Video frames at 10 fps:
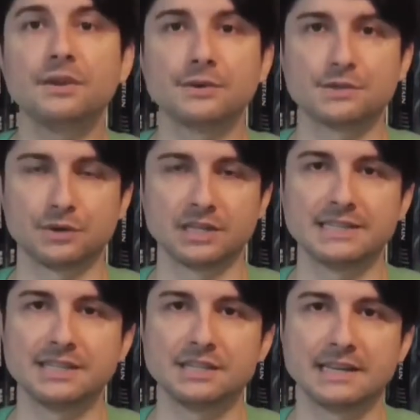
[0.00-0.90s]
that there was an
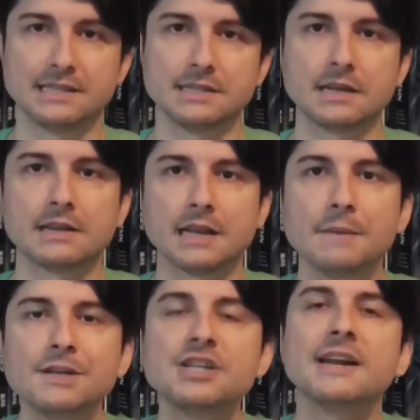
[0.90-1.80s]
organization that is
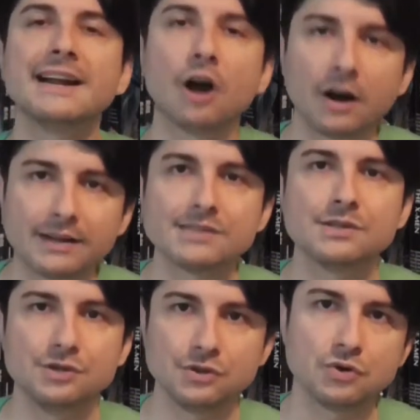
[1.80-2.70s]
commissioning
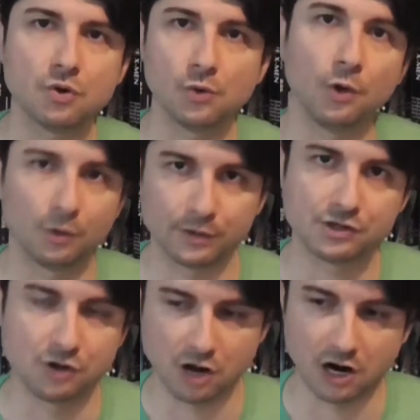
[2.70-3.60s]
artists to do cool
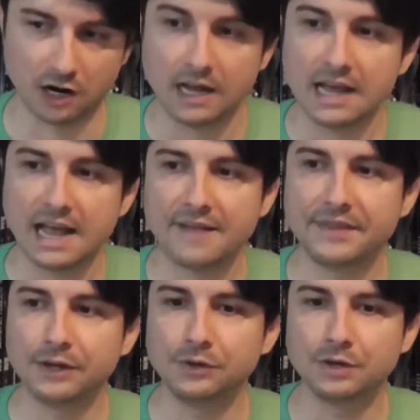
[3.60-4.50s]
original art,
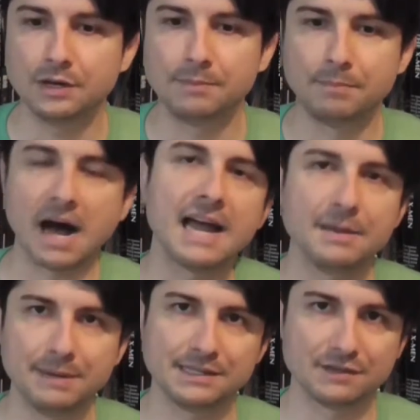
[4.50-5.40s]
and that you could buy
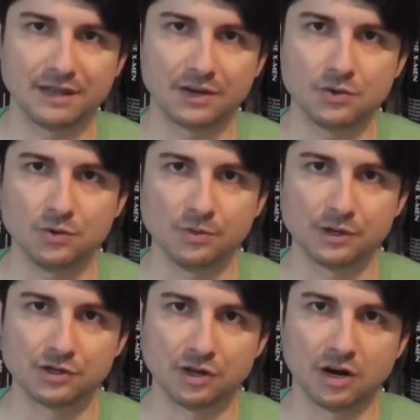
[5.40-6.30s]
a piece of that cool
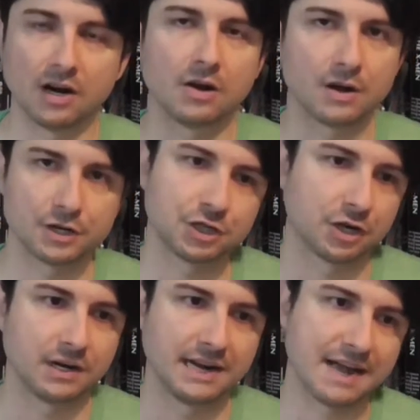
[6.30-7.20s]
original art on a
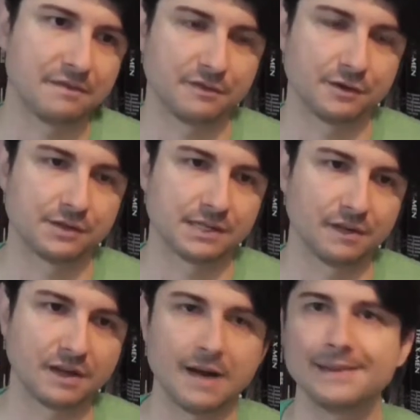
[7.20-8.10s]
shirt and have it for
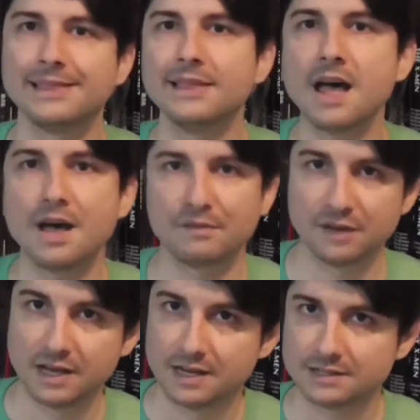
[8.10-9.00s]
yourself. I would
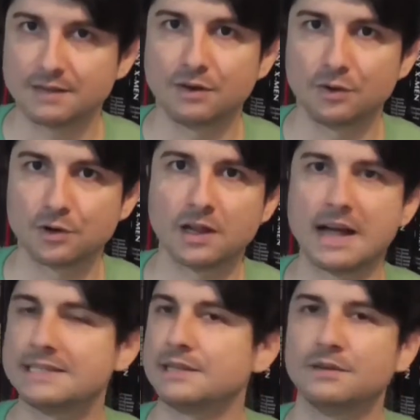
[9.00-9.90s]
love to have a whole
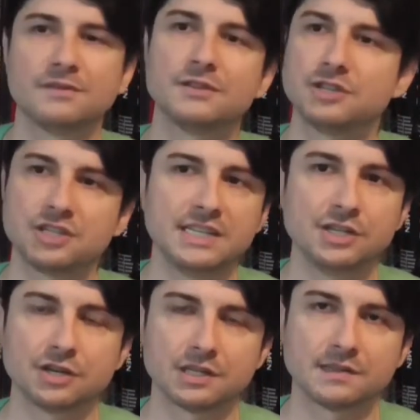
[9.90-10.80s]
closet of
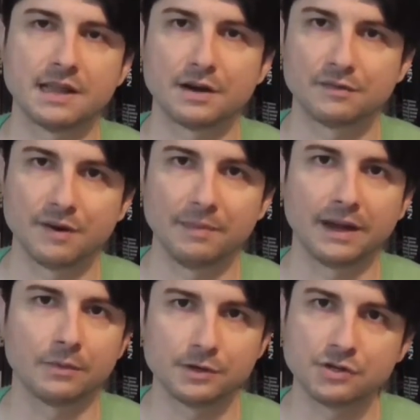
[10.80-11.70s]
t-shirts that are from
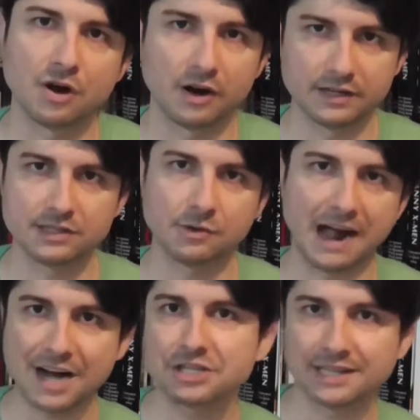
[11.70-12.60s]
like original artists who
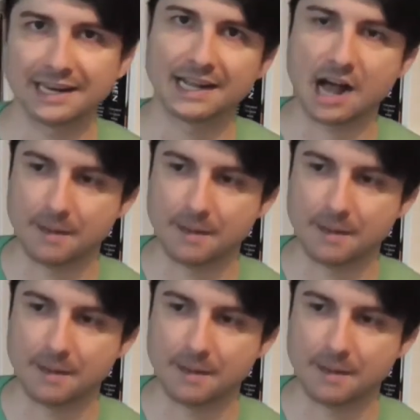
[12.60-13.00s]
are actually getting